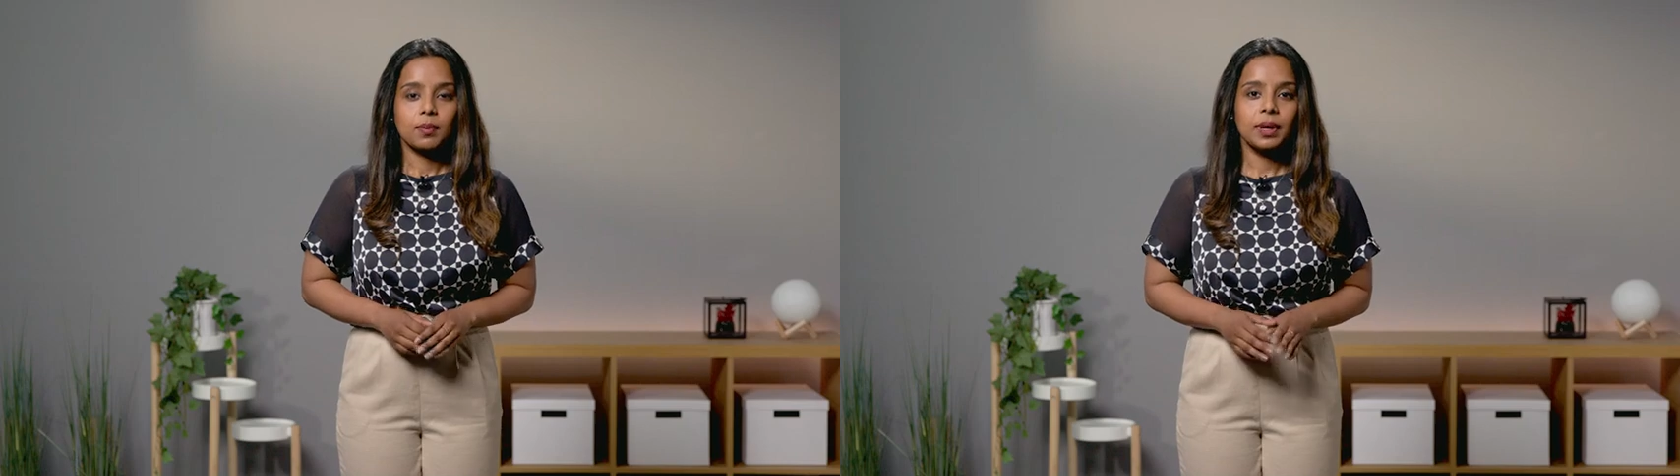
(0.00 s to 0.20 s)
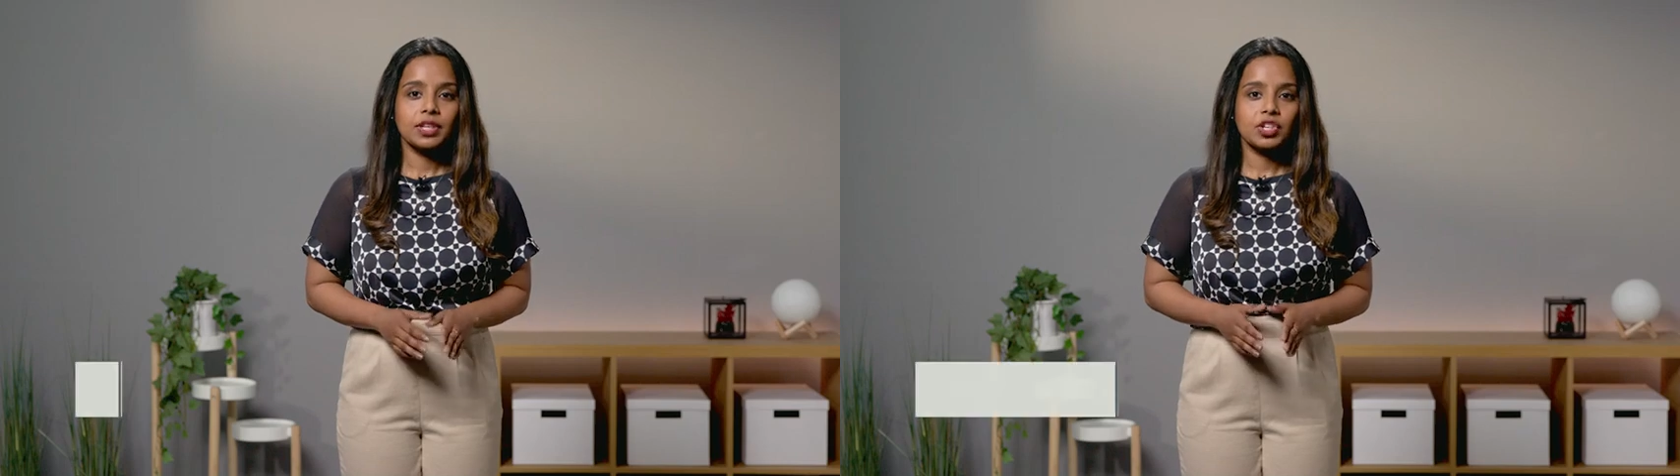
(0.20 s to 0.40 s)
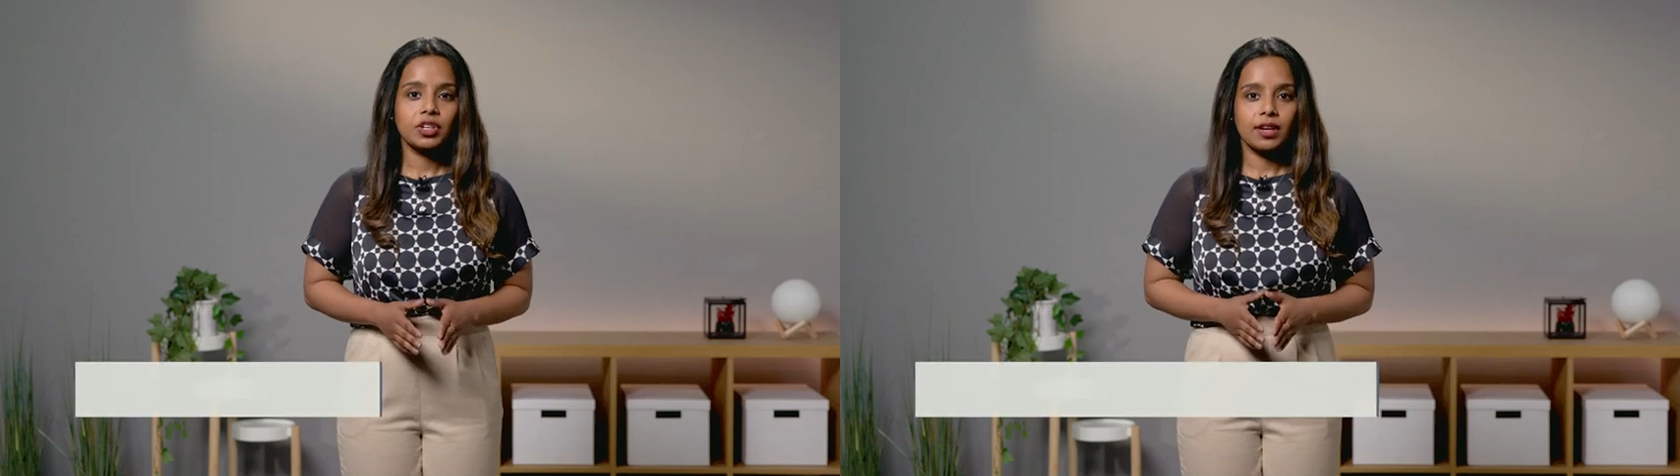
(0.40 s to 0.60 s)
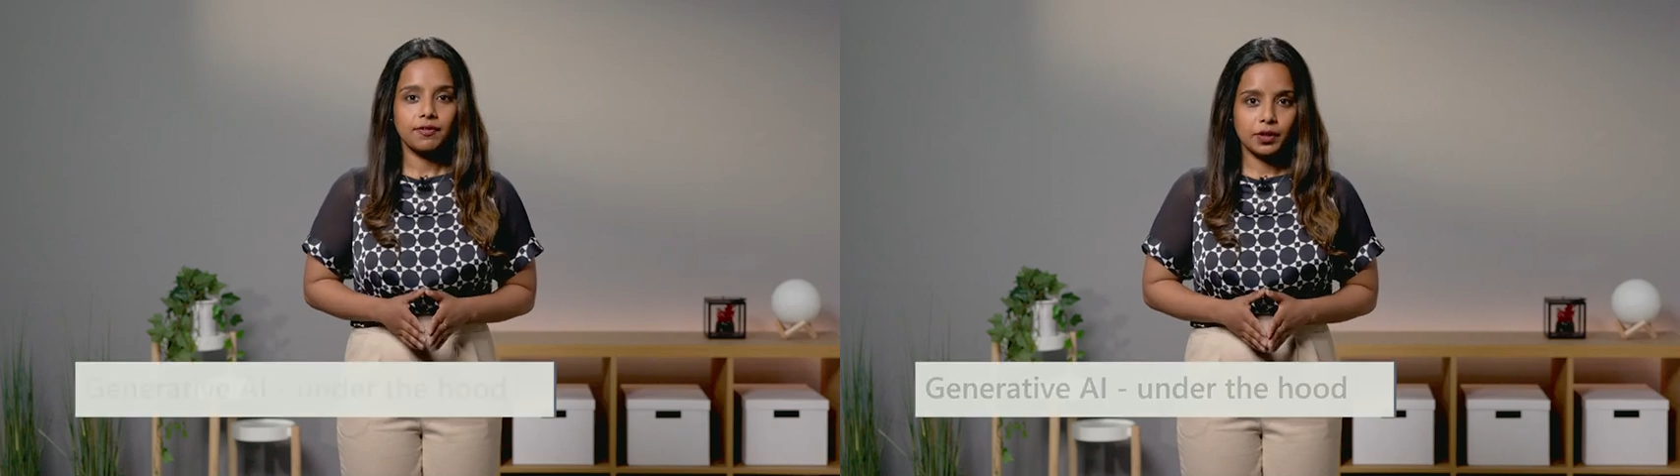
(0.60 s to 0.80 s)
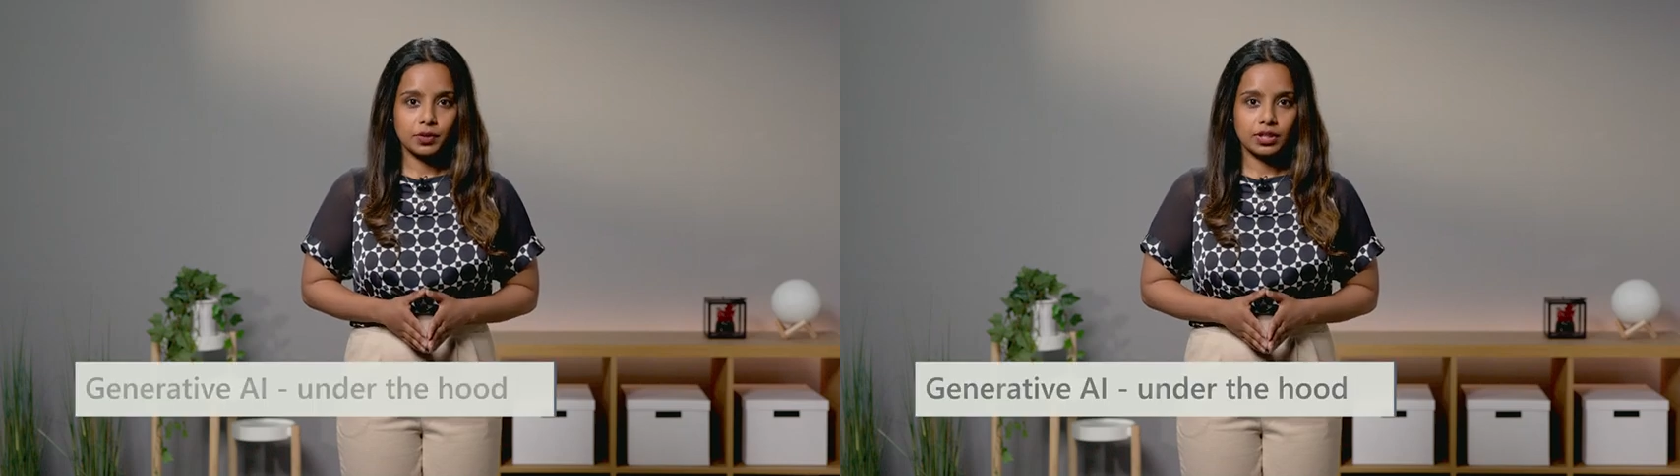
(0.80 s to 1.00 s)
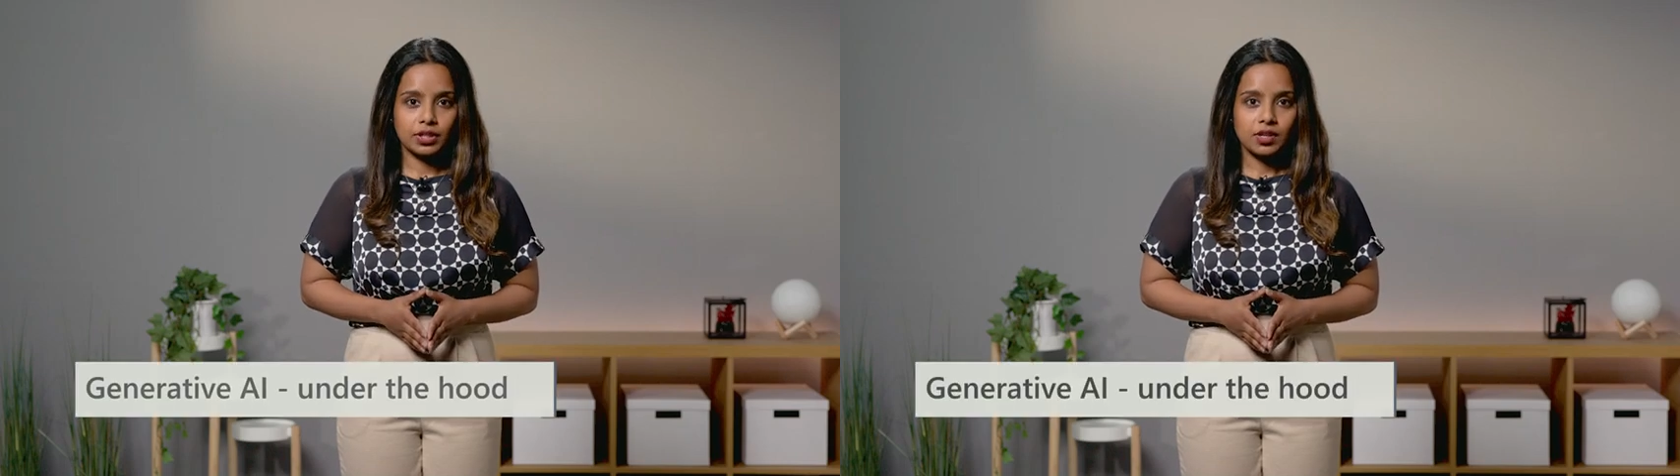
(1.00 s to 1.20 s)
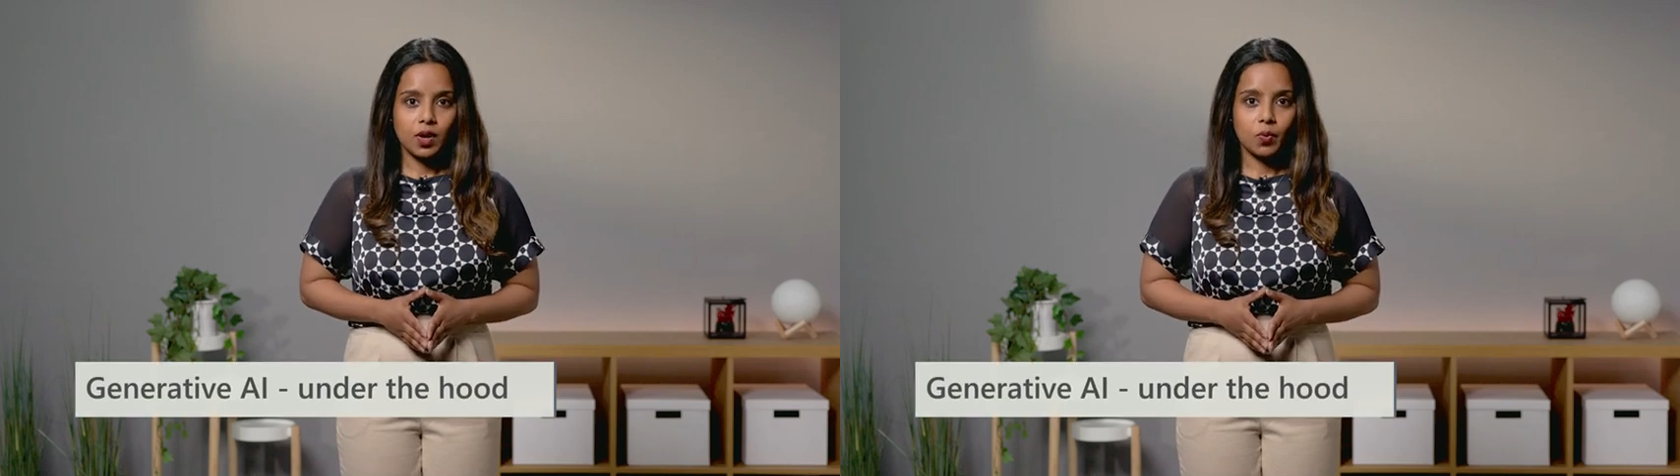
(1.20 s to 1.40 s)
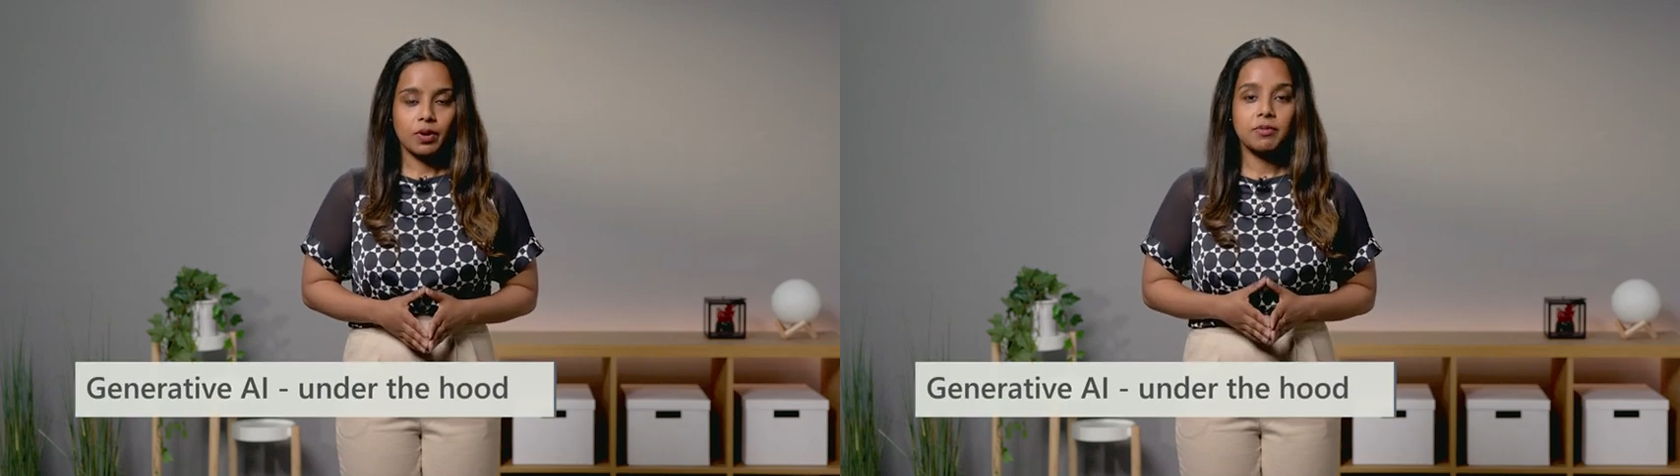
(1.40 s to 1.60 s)
Picture a future
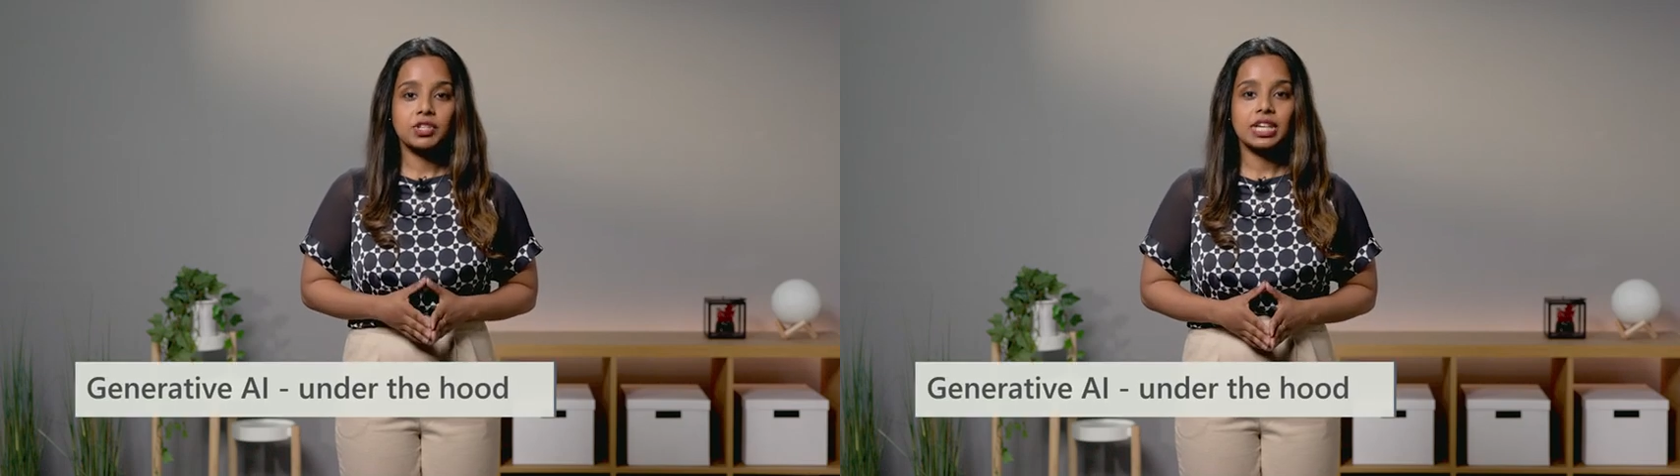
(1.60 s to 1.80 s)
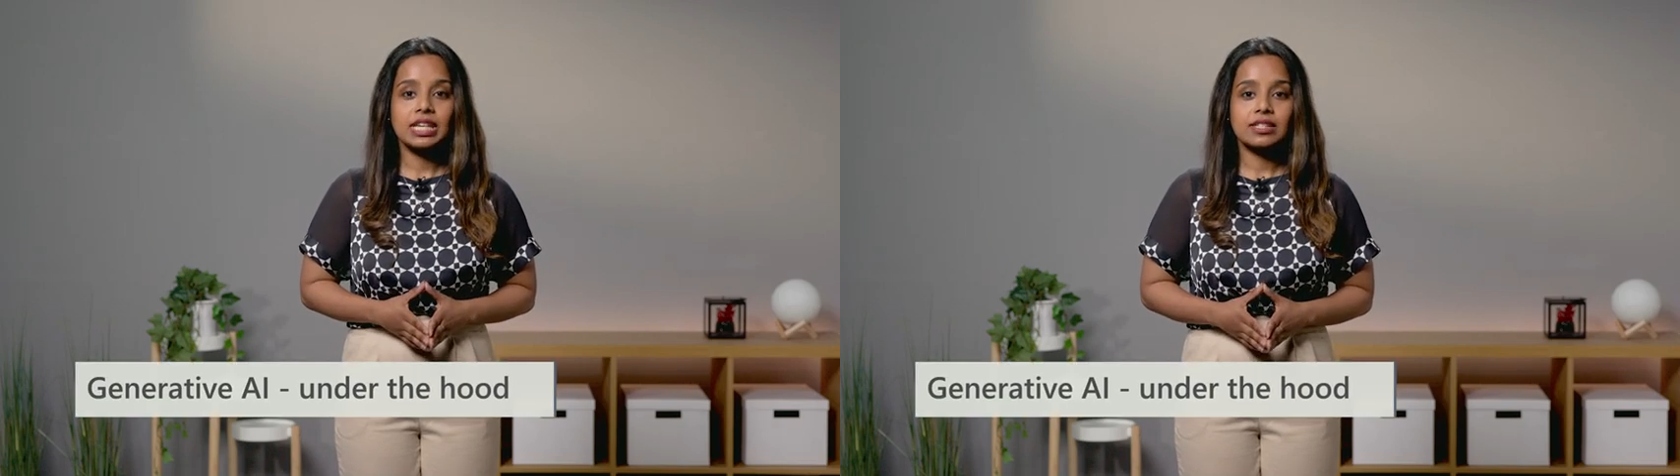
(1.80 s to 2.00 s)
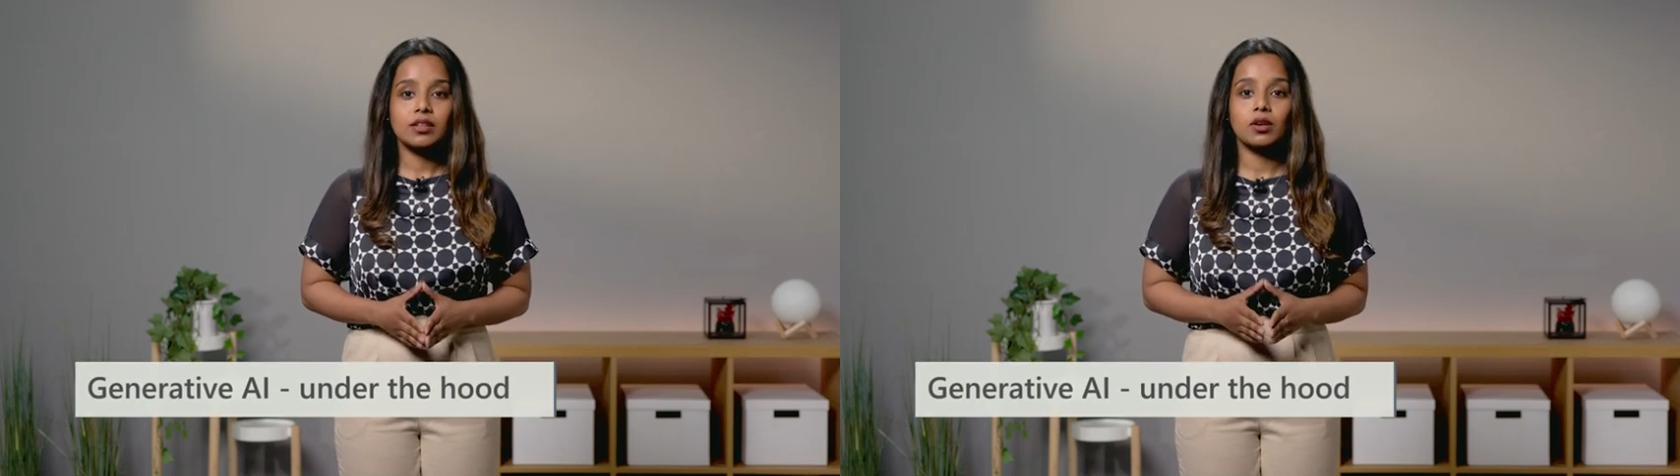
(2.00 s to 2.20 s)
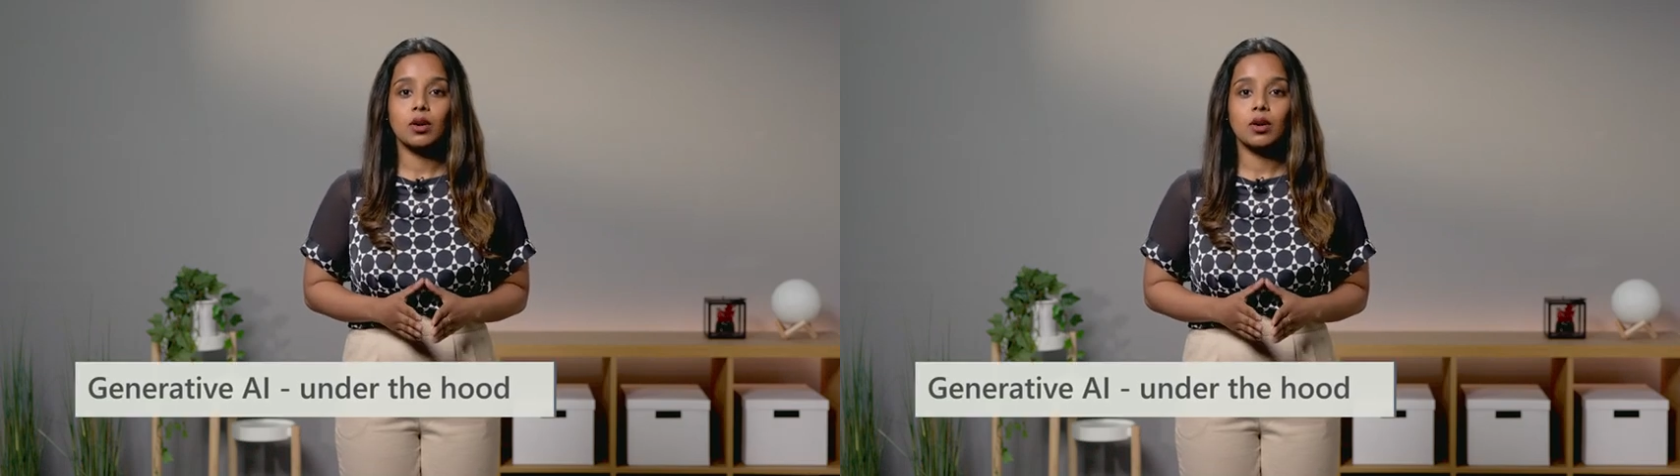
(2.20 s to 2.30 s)
where machines not